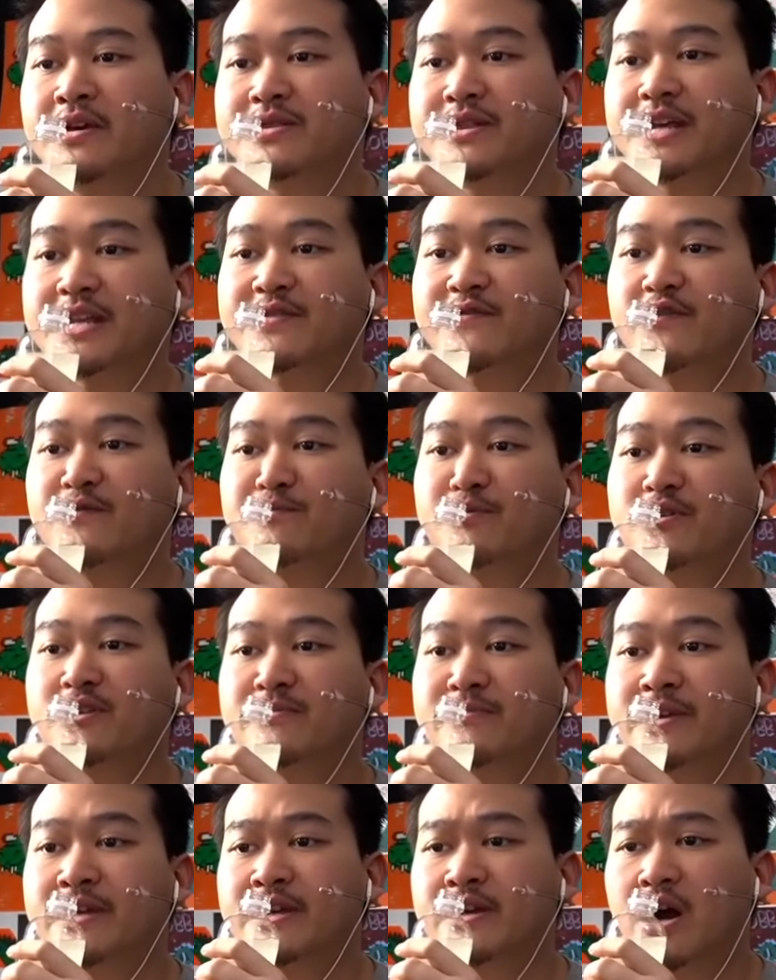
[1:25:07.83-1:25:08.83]
Thanks for
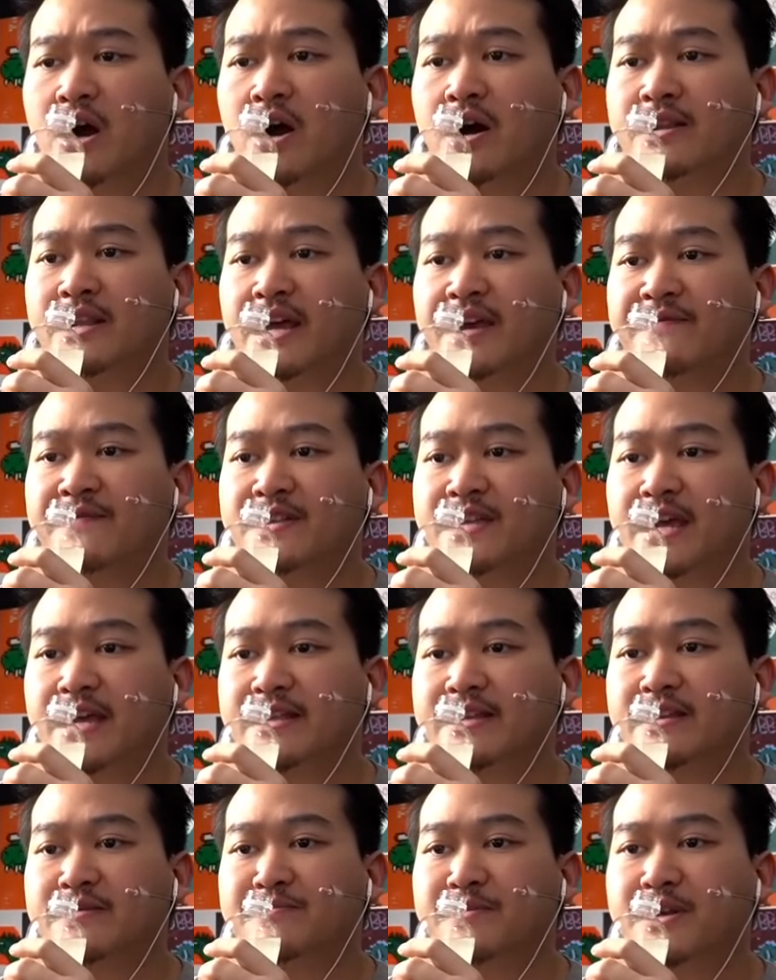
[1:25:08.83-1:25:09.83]
putting me on
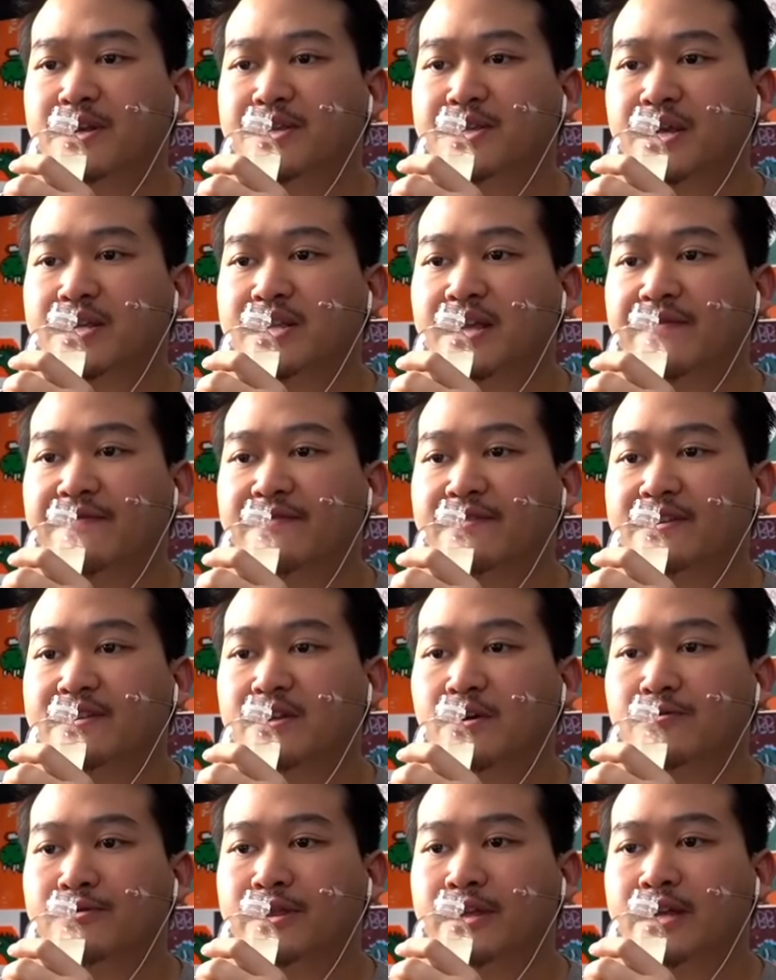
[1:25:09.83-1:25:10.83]
Evangelion, because I definitely
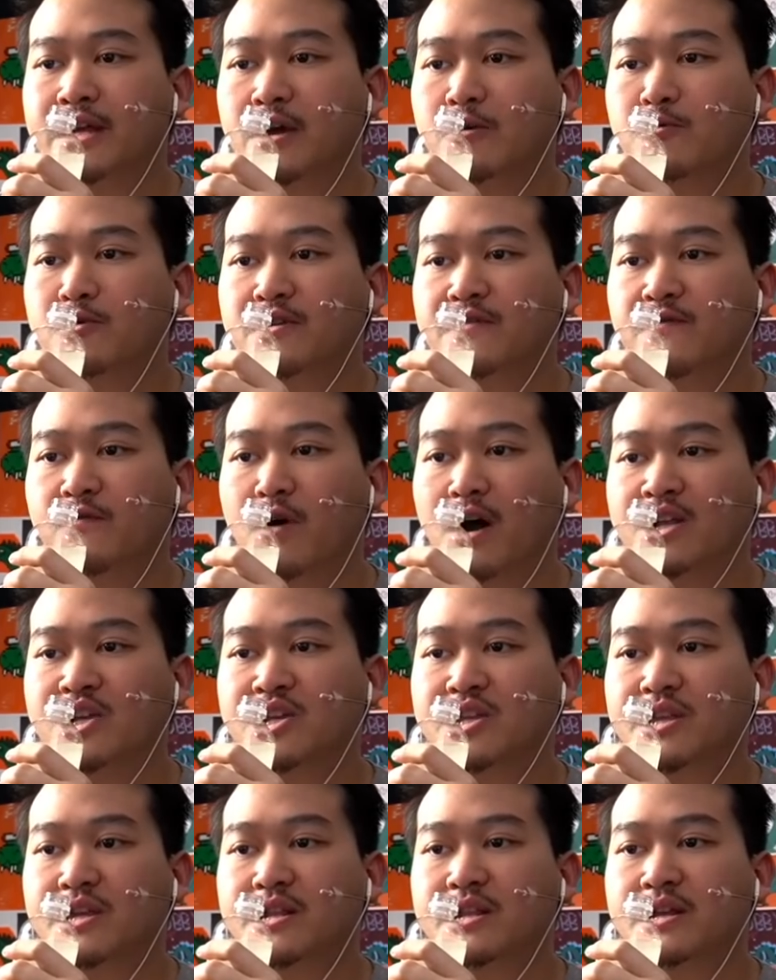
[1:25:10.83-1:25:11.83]
don't think I would have
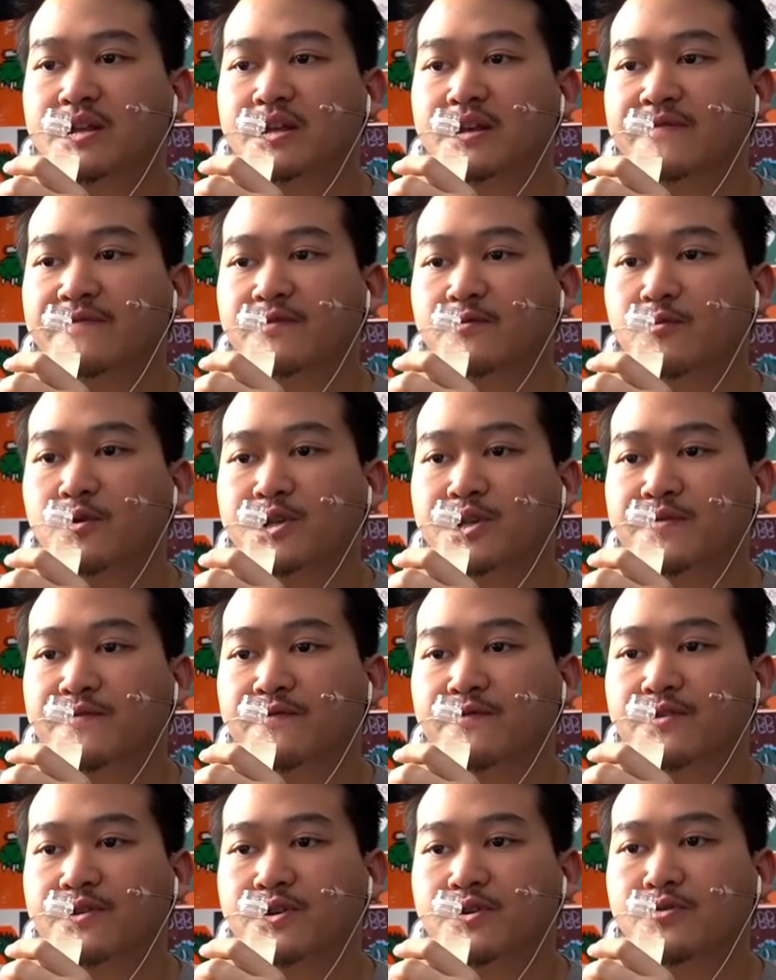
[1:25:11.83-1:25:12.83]
watched it if it wasn't
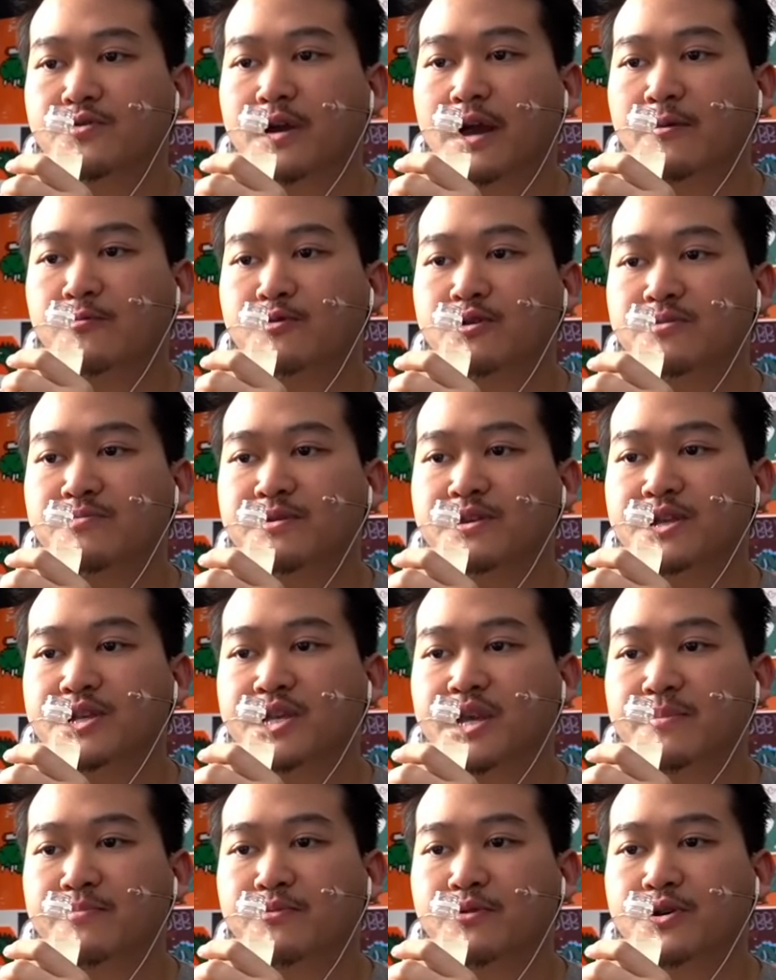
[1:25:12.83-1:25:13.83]
for you, and wouldn't be the
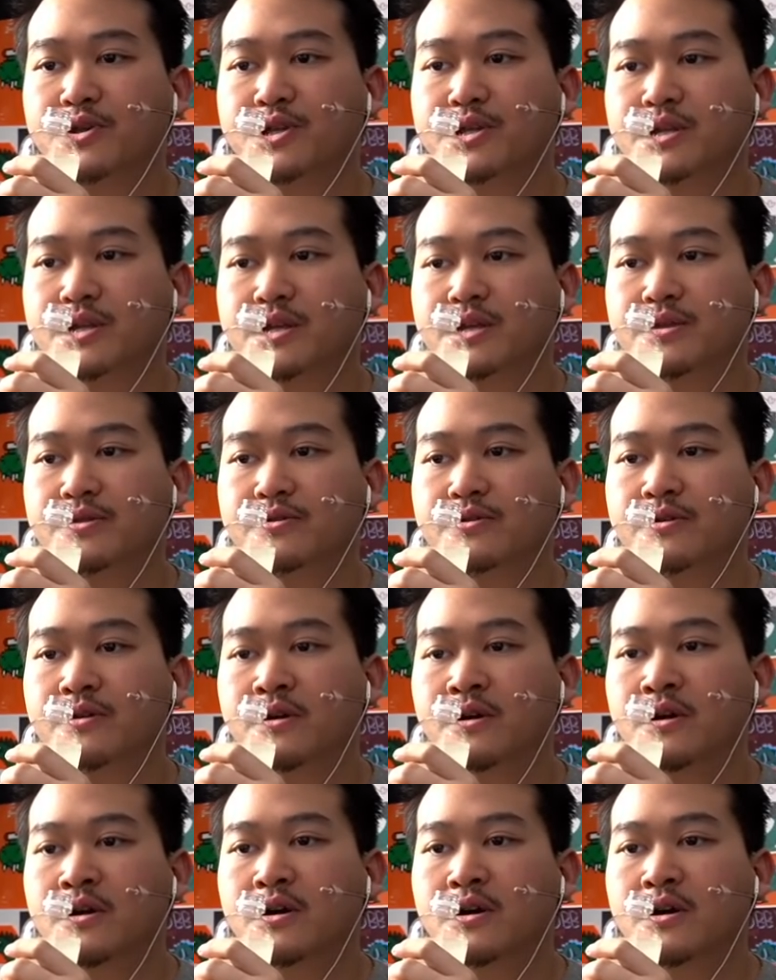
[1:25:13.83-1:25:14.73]
same person either.